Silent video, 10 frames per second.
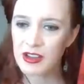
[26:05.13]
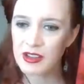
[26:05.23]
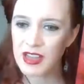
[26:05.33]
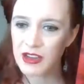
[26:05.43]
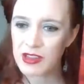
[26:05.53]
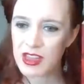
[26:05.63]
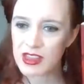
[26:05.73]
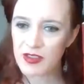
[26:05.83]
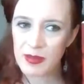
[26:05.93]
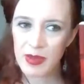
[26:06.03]
out later that
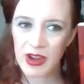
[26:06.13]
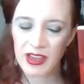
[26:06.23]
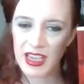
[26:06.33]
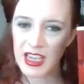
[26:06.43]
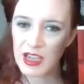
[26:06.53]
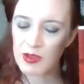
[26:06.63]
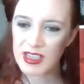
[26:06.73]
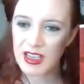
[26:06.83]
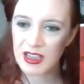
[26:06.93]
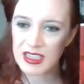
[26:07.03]
the vampire king was
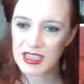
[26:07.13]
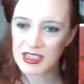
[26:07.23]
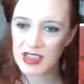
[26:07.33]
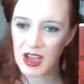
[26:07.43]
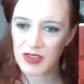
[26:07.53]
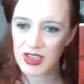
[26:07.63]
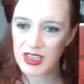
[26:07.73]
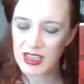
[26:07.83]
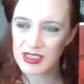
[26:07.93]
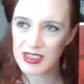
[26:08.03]
killed in his coffin.
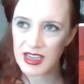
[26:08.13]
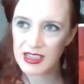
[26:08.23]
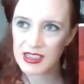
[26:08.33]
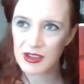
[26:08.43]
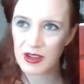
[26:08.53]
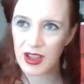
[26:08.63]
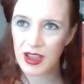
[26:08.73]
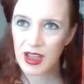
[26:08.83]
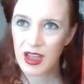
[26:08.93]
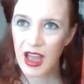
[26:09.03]
He's dead. So
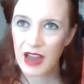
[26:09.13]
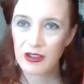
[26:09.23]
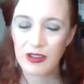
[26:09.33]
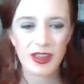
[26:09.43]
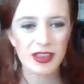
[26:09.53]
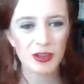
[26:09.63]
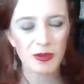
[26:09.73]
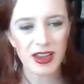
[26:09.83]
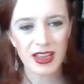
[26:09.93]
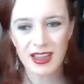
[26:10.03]
I don't know if that's a
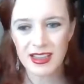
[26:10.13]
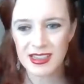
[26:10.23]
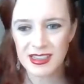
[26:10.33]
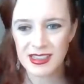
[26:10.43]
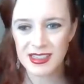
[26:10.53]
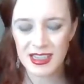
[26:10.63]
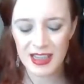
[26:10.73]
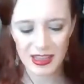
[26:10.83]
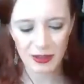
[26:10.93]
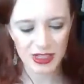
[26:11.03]
writing inconsistency,
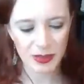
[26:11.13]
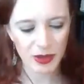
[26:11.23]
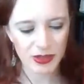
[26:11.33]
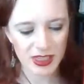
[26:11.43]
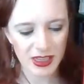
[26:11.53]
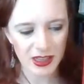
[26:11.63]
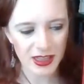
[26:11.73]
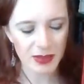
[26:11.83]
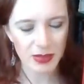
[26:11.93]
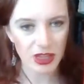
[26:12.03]
like they were supposed to kill
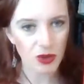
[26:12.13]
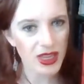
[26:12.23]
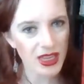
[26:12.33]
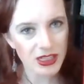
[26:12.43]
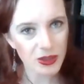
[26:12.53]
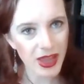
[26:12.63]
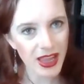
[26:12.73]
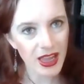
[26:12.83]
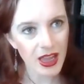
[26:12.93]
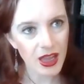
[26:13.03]
him, but the queen gets away.